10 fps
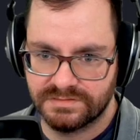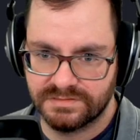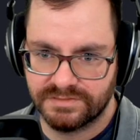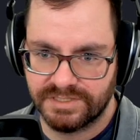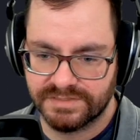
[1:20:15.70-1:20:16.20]

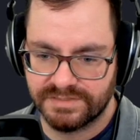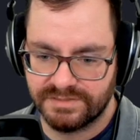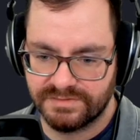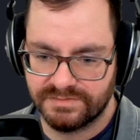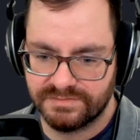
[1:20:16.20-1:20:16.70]
Okay,
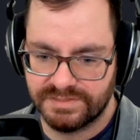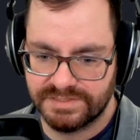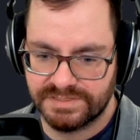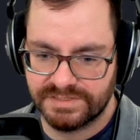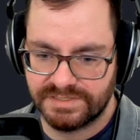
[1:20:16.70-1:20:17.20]
so
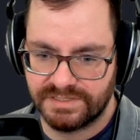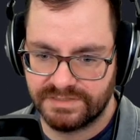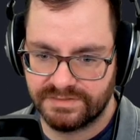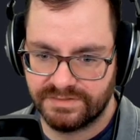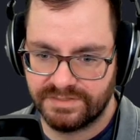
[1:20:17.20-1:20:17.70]
this is
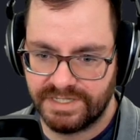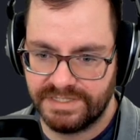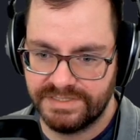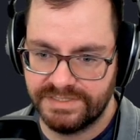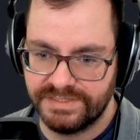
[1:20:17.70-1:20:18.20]
our
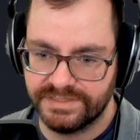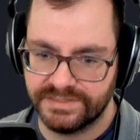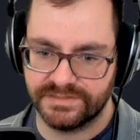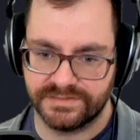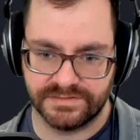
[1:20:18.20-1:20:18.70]
idea.